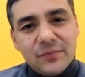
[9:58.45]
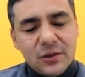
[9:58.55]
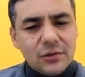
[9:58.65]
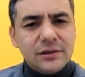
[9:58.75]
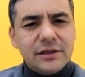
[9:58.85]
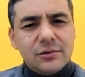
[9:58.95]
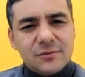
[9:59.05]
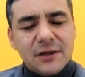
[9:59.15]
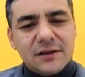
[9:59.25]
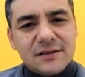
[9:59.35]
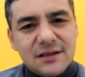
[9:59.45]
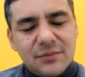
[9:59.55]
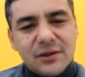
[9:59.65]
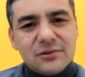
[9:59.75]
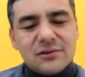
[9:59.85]
not only in
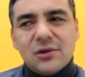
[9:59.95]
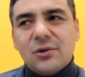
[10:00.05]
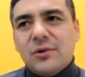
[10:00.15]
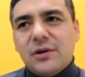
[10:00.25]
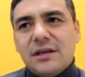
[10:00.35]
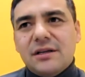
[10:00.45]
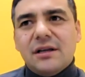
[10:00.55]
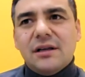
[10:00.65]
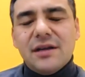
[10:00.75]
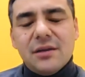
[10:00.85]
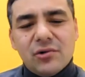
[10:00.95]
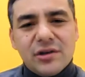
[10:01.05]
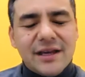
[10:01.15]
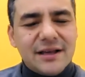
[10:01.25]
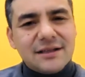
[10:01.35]
Uzbekistan, but also in
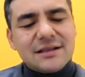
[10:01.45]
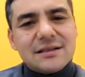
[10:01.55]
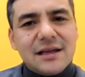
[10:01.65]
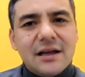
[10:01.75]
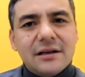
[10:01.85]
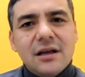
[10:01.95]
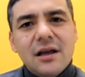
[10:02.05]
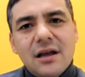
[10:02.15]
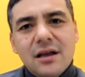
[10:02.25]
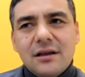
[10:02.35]
neighboring Kazakhstan,